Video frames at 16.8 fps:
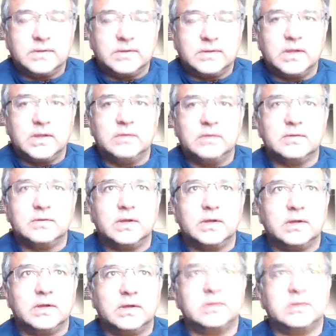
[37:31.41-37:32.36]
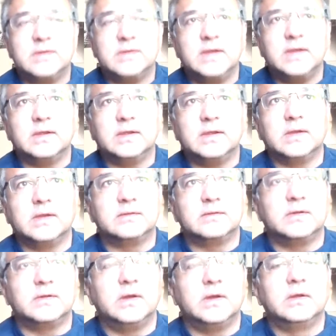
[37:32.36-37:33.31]
Can't use that. And the they again
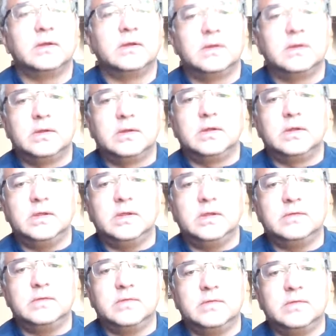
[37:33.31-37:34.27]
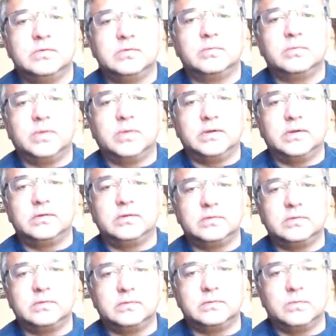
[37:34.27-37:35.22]
is not individual
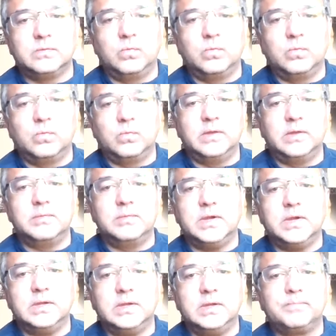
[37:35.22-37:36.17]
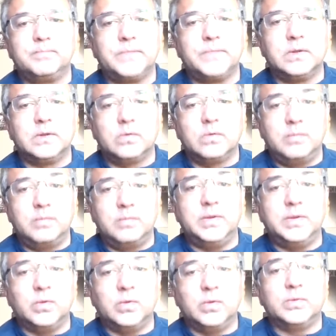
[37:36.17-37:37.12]
partition, one in the many, or
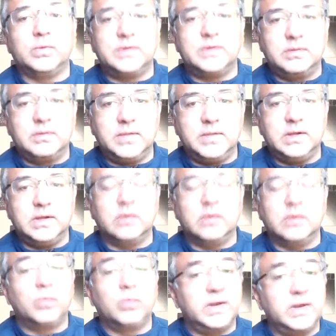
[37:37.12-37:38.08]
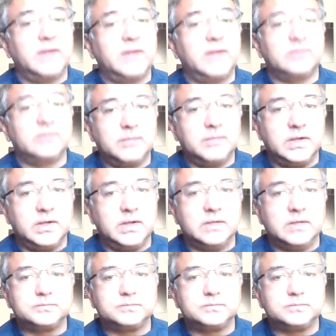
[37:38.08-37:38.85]
being one within the many, or one as the many.